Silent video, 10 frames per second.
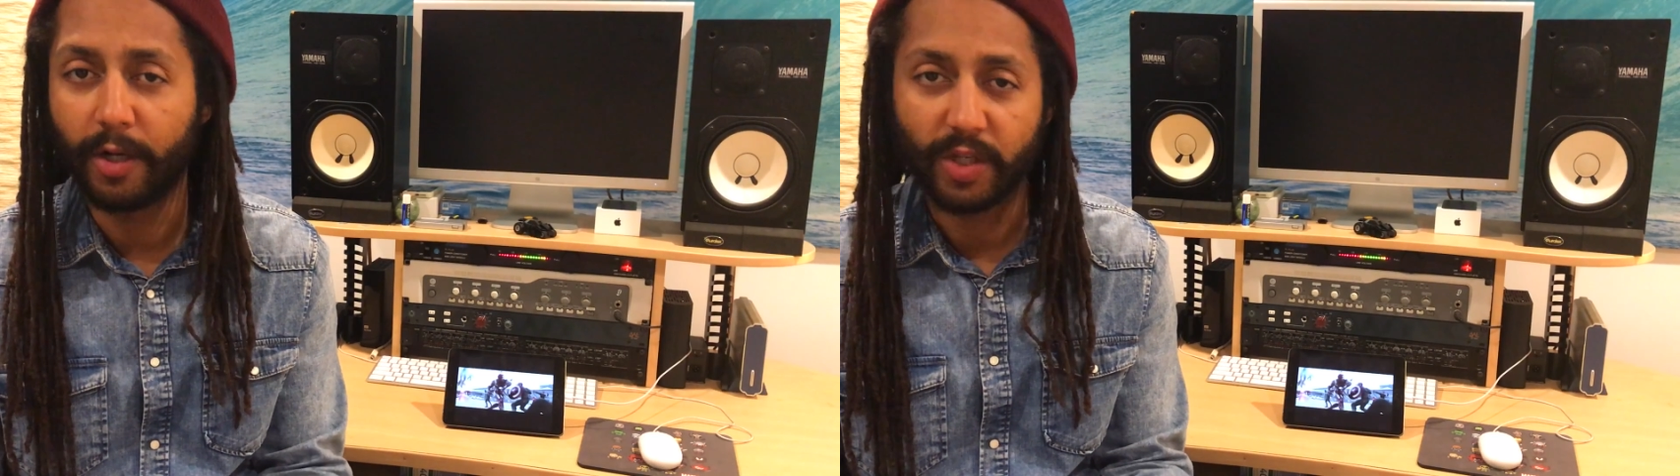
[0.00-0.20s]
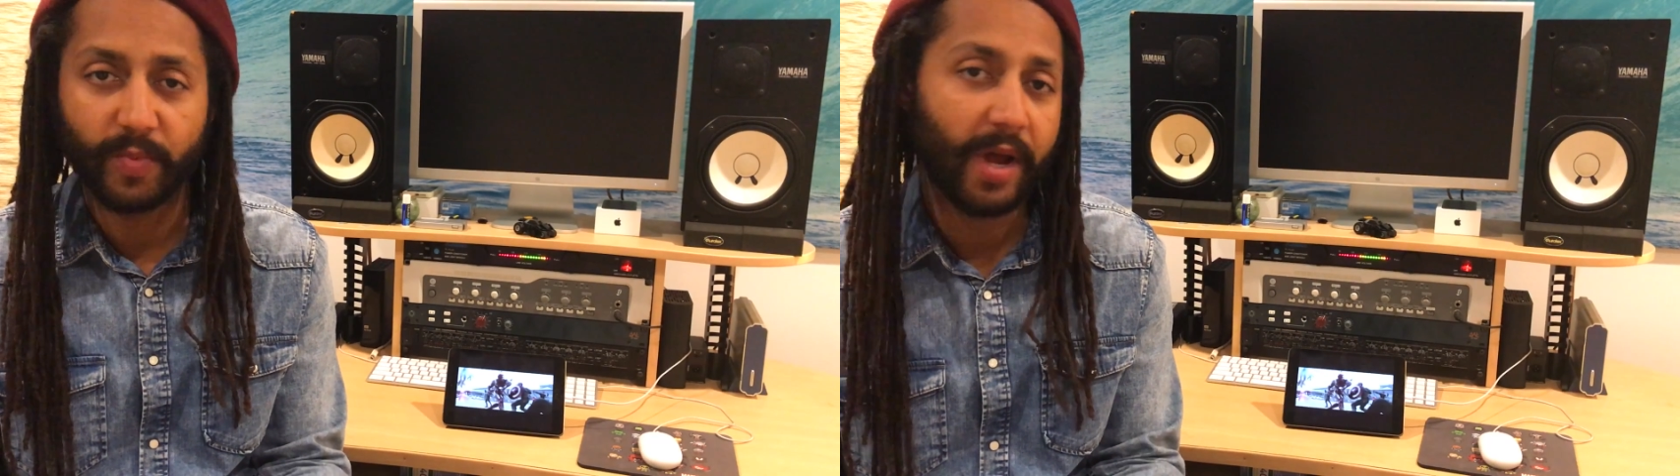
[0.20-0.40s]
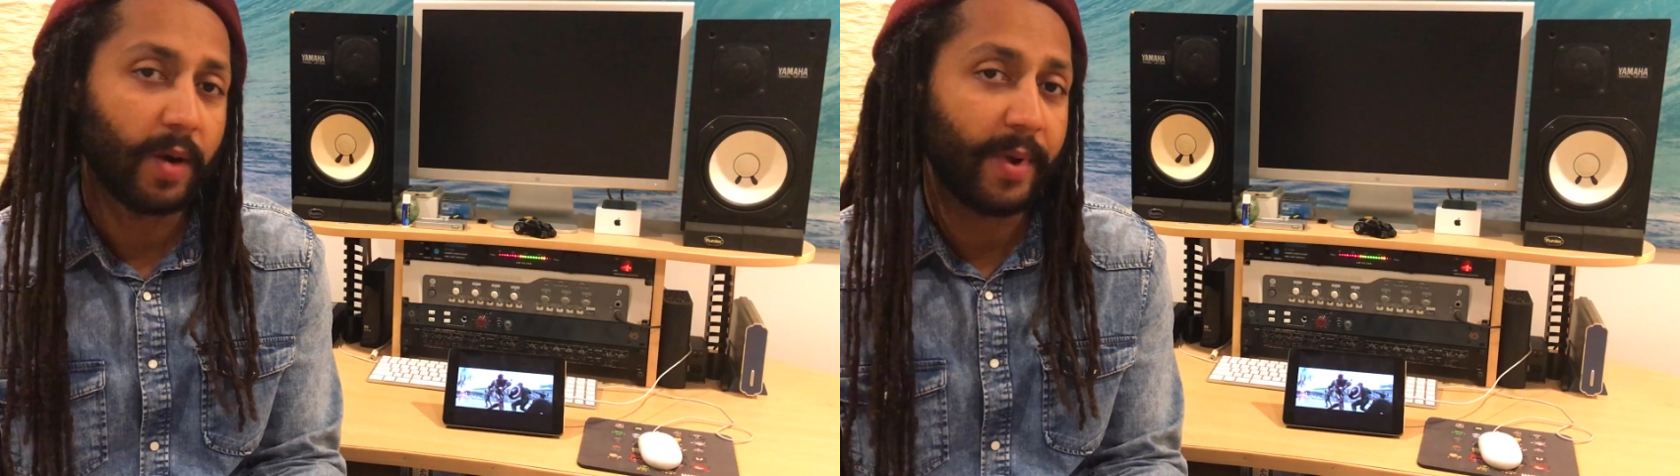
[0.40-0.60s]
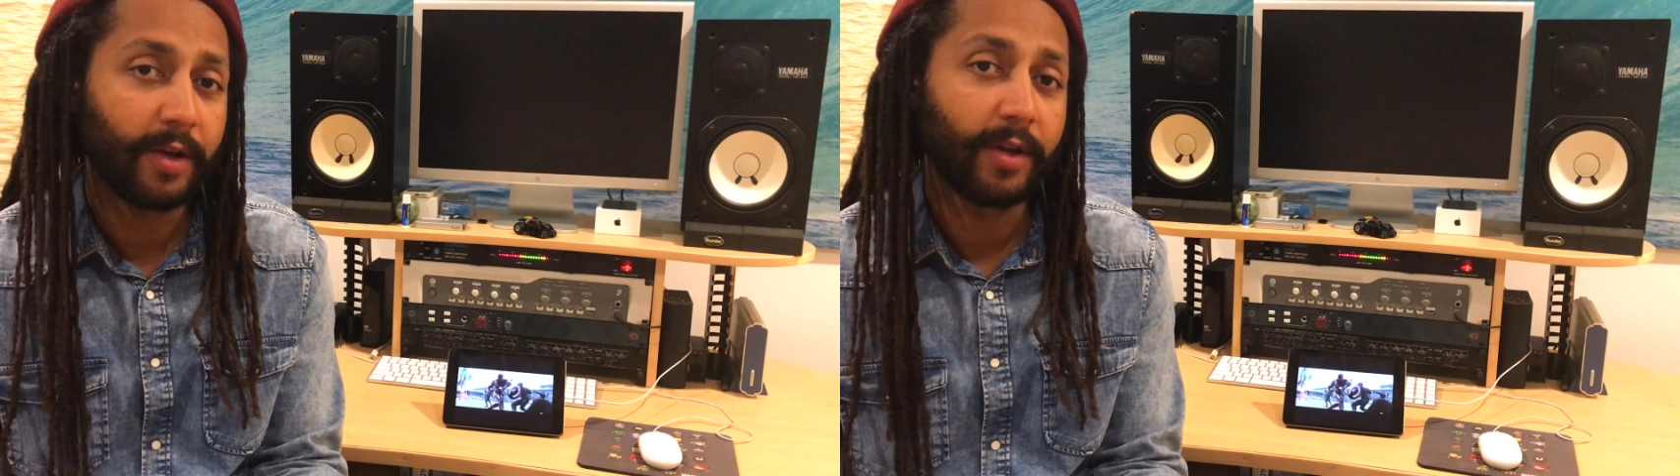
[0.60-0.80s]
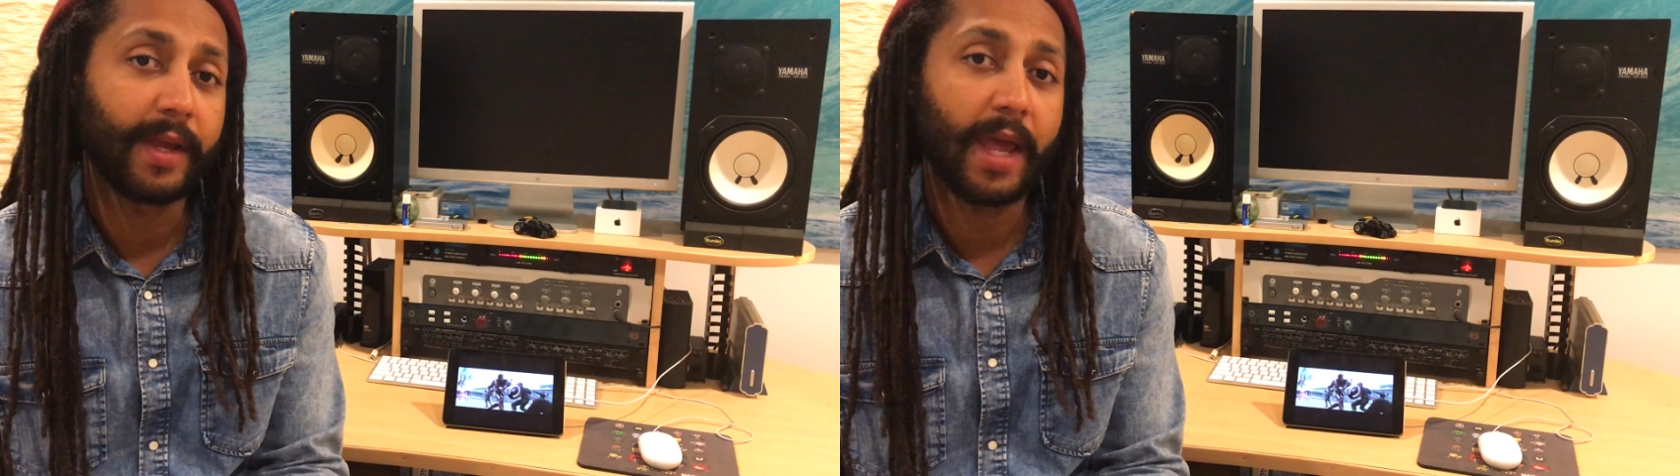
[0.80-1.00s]
Spider-Man
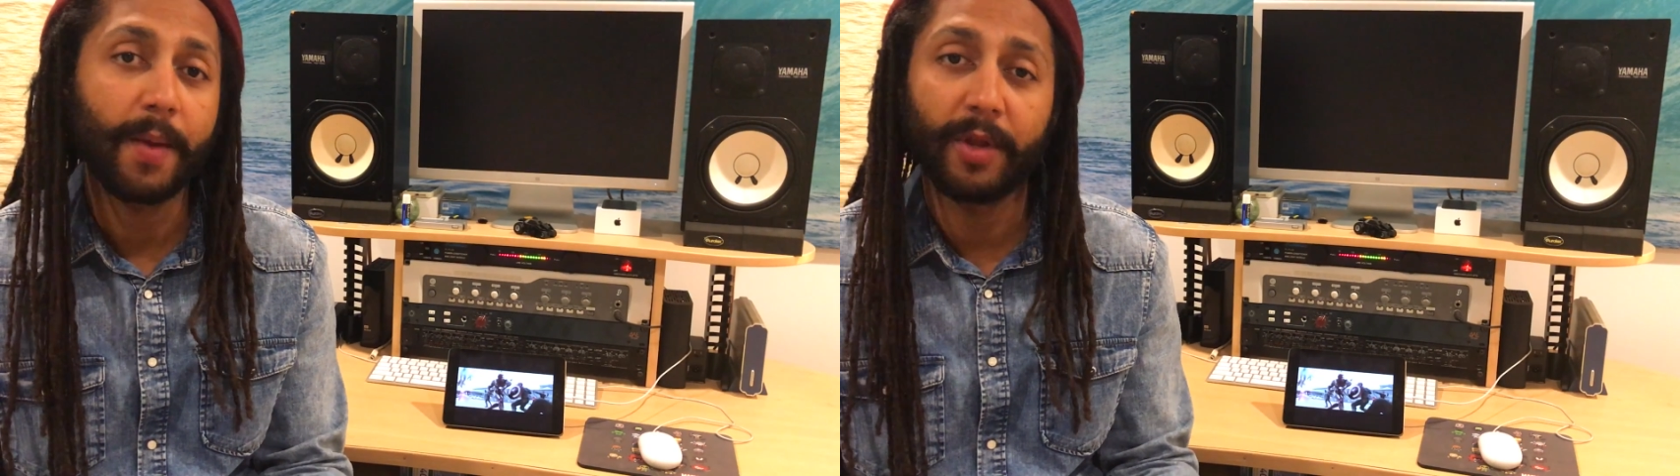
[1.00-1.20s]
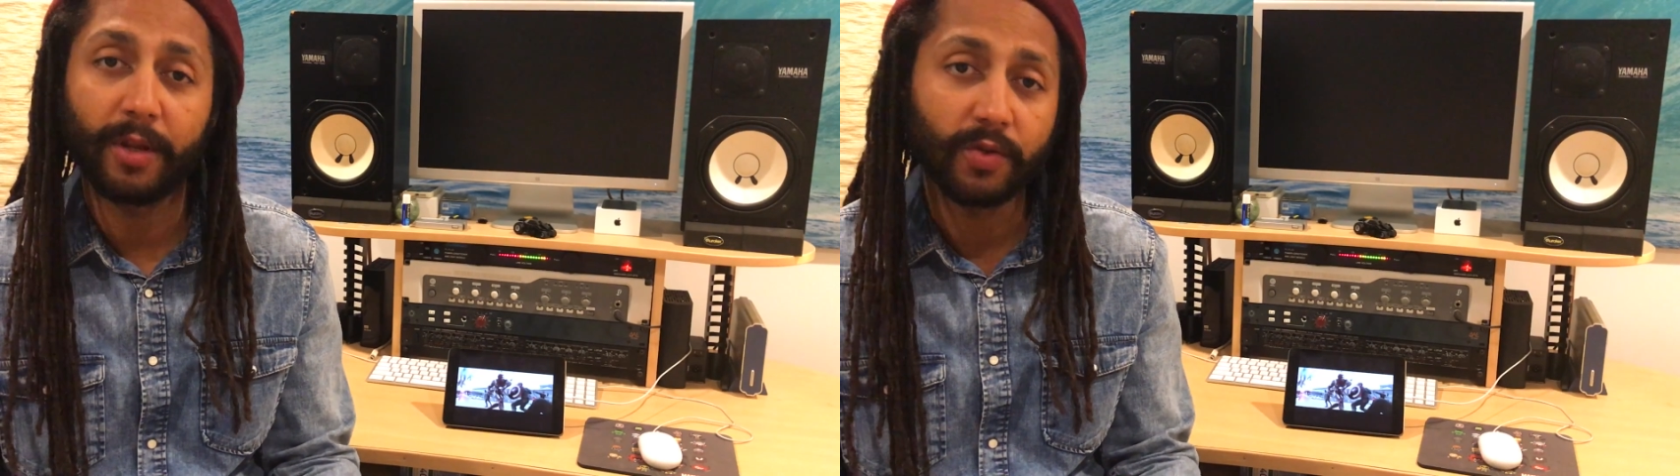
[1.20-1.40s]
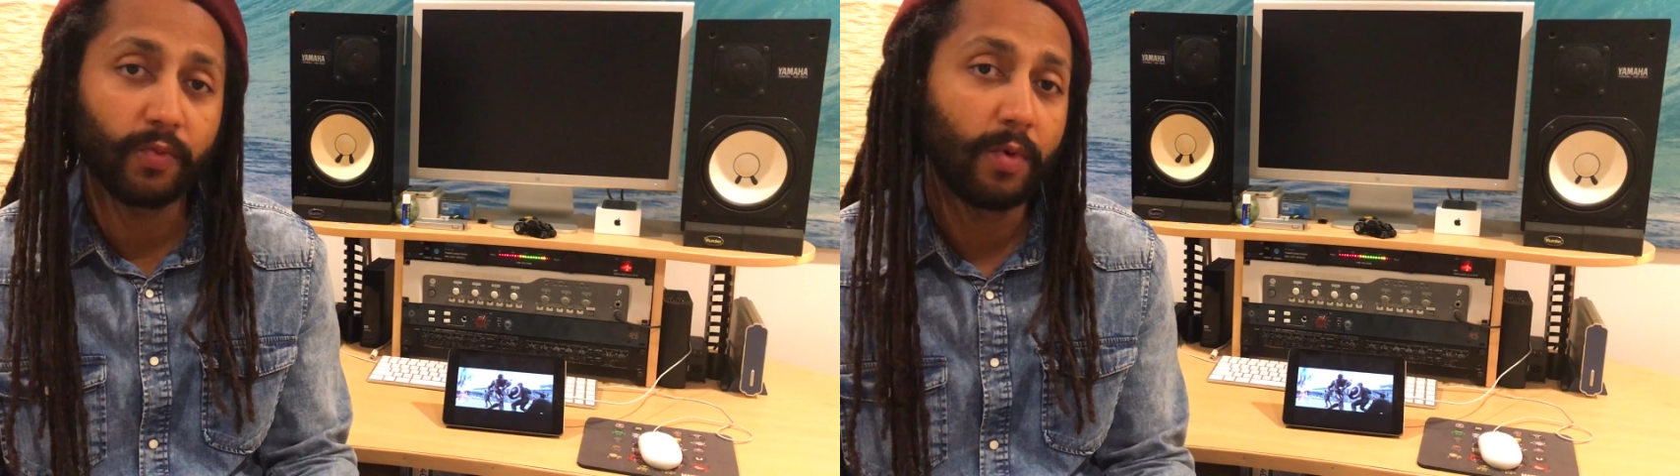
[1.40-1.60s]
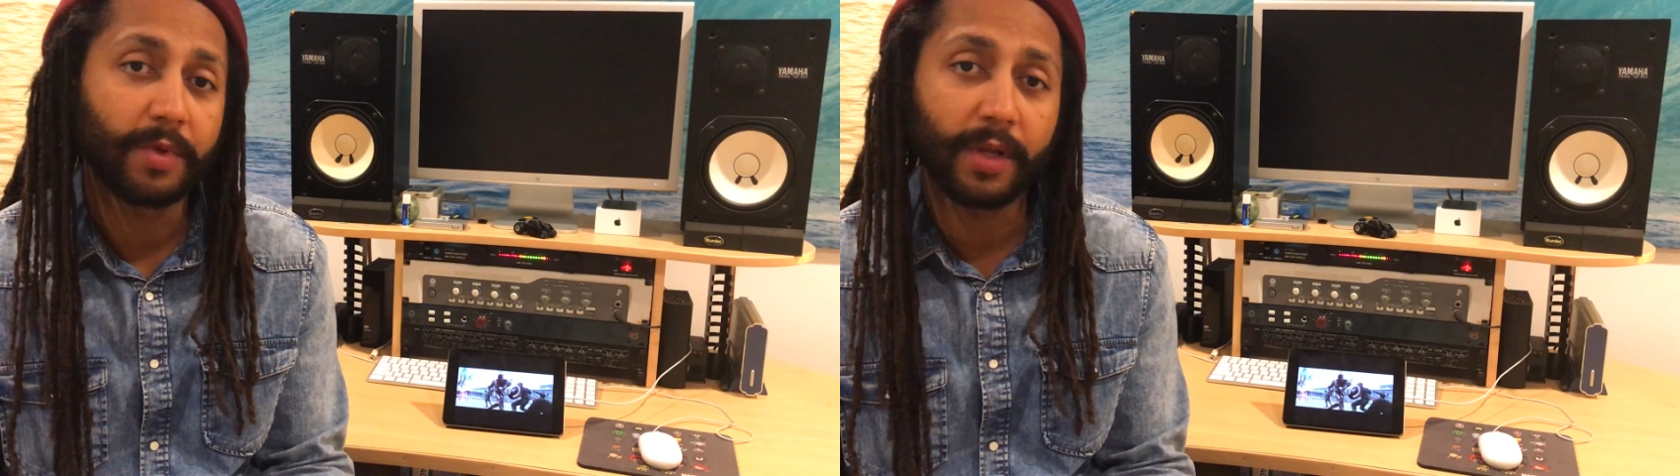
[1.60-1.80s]
could have came in and swooped